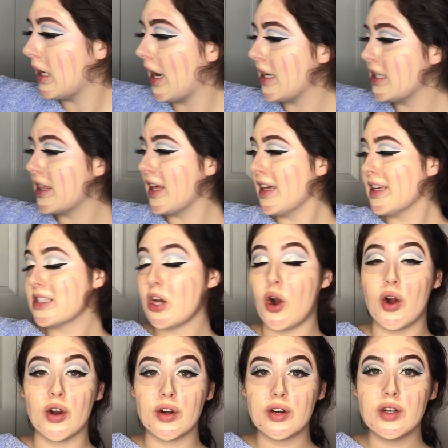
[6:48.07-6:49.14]
I think it's
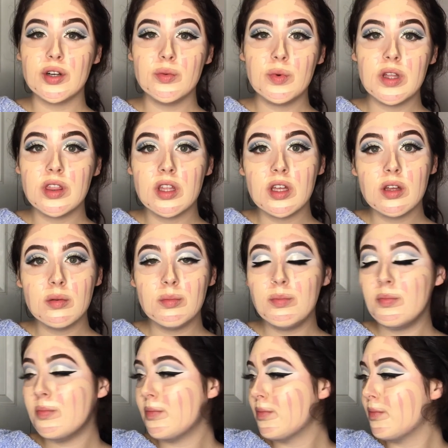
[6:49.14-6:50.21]
harder with the
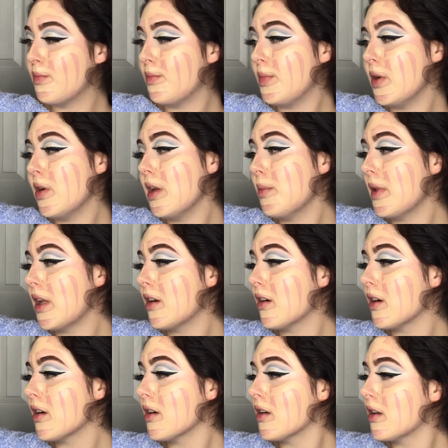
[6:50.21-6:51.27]
Beauty
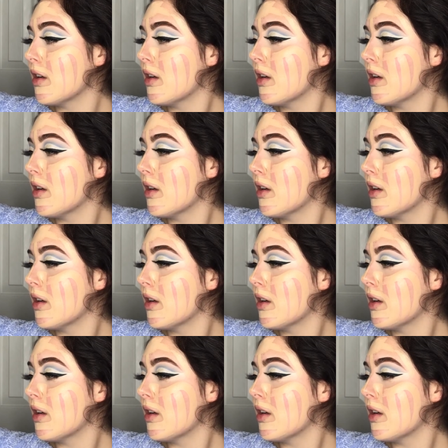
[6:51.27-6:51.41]
Blender.